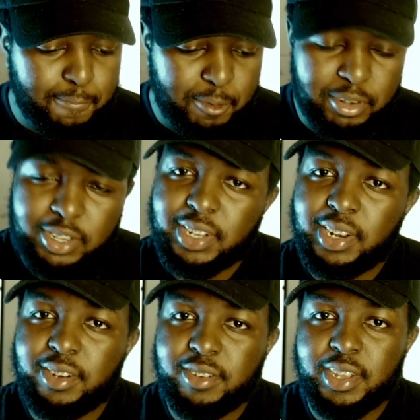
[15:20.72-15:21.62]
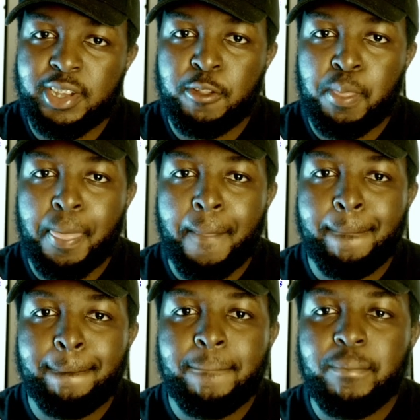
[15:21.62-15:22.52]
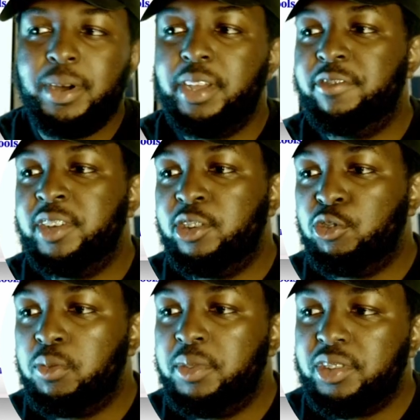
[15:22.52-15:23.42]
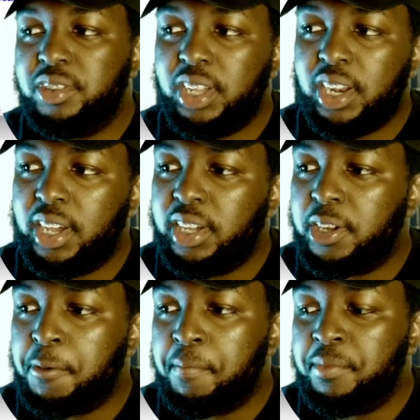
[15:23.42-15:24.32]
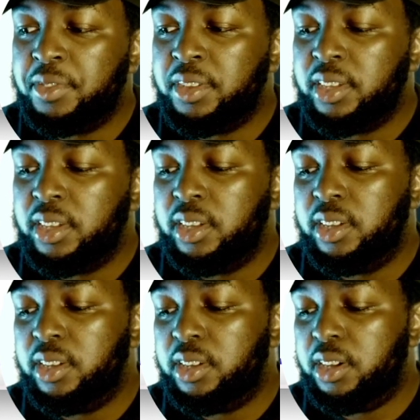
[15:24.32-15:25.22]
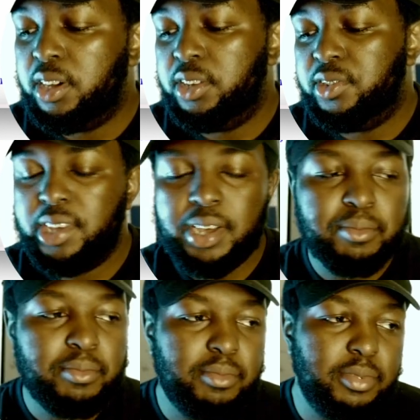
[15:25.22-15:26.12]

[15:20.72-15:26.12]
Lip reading: I'm not gonna click on that. But if you had told me something like, Sam